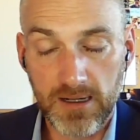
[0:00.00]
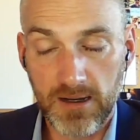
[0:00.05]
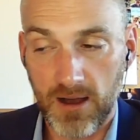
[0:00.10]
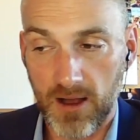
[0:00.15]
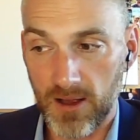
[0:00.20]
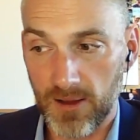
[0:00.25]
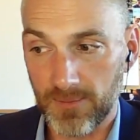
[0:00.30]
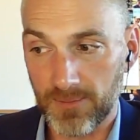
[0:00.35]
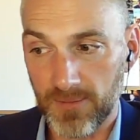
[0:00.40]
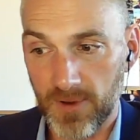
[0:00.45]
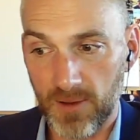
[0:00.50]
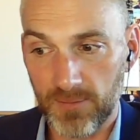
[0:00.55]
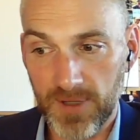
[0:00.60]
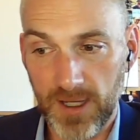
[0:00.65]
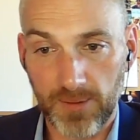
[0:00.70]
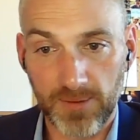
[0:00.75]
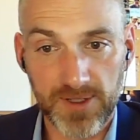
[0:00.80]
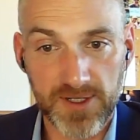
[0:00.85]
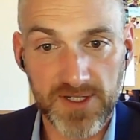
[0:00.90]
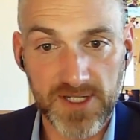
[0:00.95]
I'll be
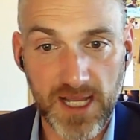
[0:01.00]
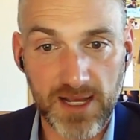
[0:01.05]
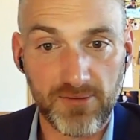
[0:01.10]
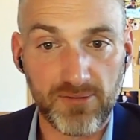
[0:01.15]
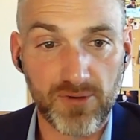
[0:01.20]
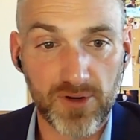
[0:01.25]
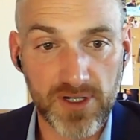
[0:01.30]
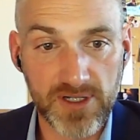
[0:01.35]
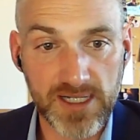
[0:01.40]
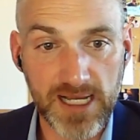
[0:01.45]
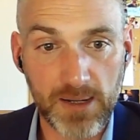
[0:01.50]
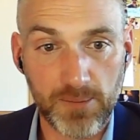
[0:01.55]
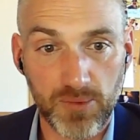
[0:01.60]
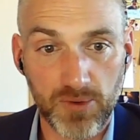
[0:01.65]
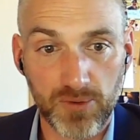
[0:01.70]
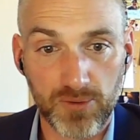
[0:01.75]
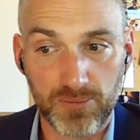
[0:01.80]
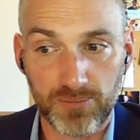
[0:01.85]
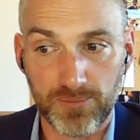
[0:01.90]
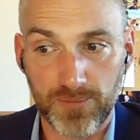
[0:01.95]
able to say, for
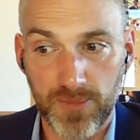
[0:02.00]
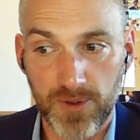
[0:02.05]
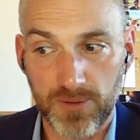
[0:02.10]
example,